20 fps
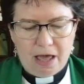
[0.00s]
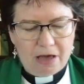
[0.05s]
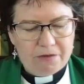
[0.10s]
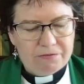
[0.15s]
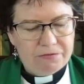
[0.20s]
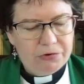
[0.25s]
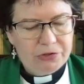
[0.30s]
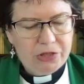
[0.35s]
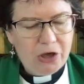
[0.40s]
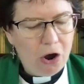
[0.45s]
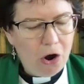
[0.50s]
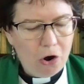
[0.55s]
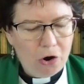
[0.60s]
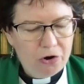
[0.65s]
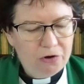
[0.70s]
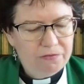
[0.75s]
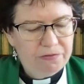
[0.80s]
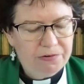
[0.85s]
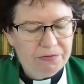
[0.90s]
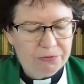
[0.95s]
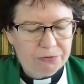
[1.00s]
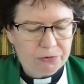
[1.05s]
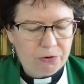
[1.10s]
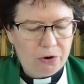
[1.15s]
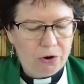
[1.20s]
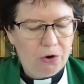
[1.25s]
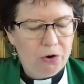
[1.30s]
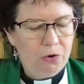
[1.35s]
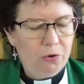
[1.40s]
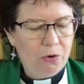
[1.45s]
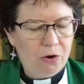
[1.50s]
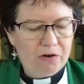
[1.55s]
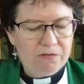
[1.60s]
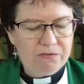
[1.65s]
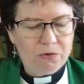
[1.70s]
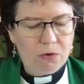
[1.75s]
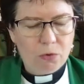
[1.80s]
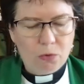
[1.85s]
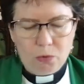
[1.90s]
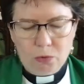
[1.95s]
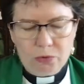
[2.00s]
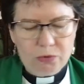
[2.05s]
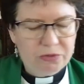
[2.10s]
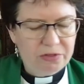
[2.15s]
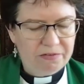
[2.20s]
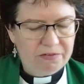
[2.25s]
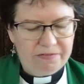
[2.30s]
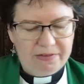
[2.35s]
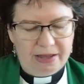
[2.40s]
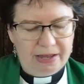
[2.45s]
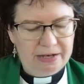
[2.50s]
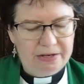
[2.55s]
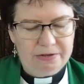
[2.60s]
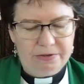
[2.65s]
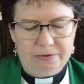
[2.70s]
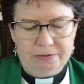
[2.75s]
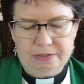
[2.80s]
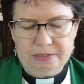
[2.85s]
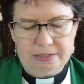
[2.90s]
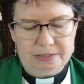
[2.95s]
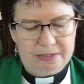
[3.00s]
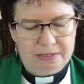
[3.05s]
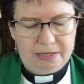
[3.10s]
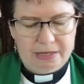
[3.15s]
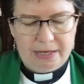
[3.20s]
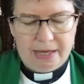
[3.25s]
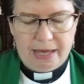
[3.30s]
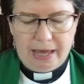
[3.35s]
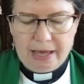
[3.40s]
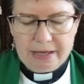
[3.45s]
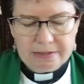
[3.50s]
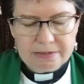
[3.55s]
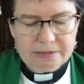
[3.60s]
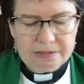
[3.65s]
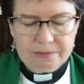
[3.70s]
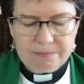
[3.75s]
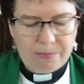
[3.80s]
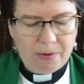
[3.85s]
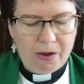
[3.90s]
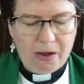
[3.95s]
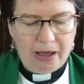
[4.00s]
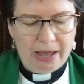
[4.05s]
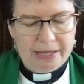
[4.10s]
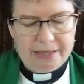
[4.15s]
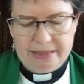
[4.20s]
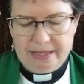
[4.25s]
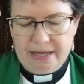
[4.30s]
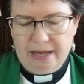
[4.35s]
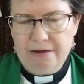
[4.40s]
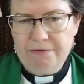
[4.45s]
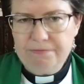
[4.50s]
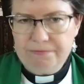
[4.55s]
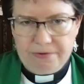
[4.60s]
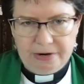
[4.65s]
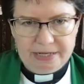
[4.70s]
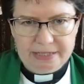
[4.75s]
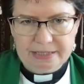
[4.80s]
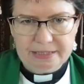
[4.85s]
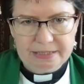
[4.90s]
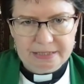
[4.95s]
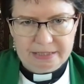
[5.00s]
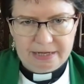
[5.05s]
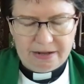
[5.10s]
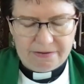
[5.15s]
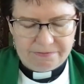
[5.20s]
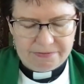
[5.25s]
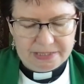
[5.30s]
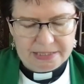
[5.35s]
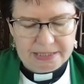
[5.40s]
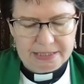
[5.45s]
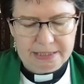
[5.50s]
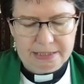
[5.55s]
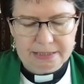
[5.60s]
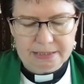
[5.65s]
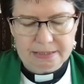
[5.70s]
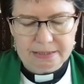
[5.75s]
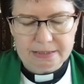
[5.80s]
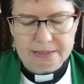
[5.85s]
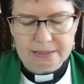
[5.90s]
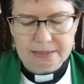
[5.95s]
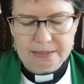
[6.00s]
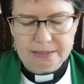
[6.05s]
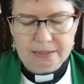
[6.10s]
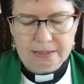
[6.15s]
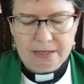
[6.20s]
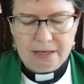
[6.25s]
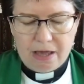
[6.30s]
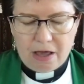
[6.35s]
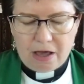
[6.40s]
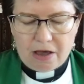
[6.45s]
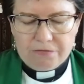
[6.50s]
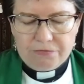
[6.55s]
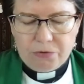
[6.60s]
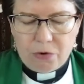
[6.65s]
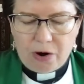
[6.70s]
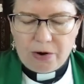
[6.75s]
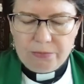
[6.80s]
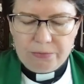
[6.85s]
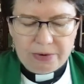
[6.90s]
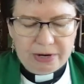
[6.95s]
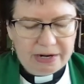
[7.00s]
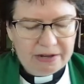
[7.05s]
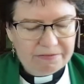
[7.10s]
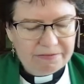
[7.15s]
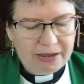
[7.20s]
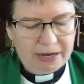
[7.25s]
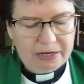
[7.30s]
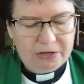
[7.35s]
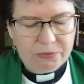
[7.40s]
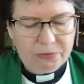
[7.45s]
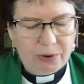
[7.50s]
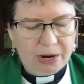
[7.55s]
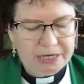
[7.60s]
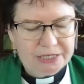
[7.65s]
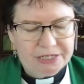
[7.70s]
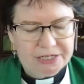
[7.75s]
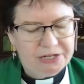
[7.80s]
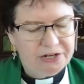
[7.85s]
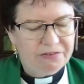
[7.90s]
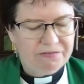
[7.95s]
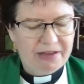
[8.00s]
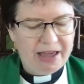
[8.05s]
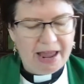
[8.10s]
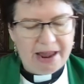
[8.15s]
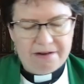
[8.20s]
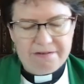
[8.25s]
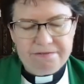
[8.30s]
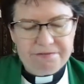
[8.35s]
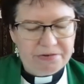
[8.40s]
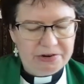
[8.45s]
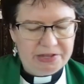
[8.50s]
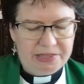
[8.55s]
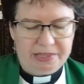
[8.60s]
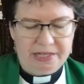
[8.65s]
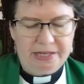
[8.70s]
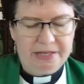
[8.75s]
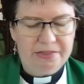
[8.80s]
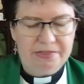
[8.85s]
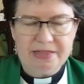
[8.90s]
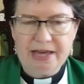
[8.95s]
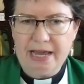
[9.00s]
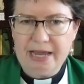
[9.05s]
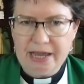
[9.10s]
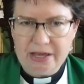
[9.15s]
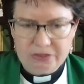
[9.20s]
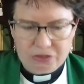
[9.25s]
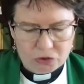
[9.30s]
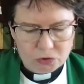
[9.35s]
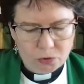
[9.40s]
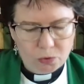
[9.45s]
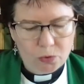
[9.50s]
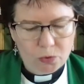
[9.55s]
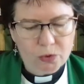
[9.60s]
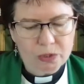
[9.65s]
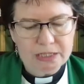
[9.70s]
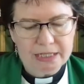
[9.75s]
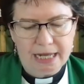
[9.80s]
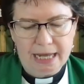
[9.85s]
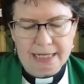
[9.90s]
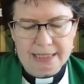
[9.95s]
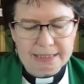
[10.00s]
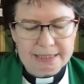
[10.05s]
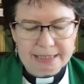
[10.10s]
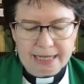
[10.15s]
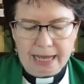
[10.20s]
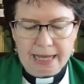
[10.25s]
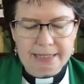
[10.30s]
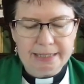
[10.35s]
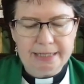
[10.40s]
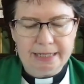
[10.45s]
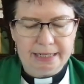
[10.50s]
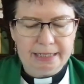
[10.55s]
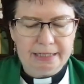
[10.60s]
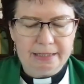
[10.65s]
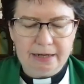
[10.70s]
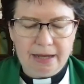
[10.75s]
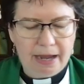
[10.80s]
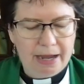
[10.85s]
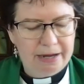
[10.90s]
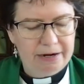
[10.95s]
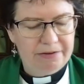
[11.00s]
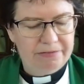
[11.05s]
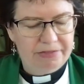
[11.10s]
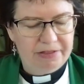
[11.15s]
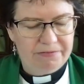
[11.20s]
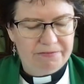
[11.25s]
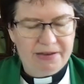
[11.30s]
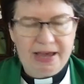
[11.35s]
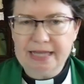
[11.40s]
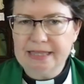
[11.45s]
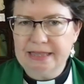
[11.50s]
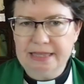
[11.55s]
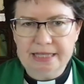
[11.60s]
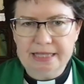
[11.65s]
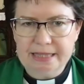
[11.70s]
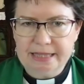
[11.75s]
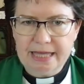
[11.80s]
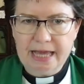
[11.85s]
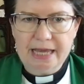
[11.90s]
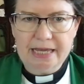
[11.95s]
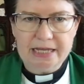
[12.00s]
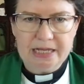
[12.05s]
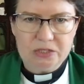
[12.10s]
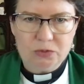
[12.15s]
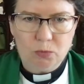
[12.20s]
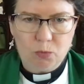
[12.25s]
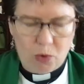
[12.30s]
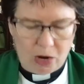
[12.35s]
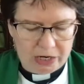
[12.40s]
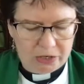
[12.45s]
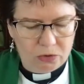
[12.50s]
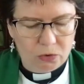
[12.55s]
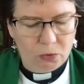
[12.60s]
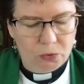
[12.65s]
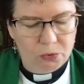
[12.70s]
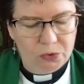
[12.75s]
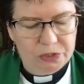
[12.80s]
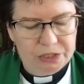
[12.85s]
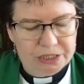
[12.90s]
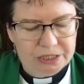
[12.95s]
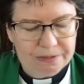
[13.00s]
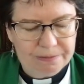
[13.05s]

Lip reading: for the overthrow of all the values held by their friends in Ephesus, for a reevaluation of everything they had thought and done in light of the fact that there is one Lord,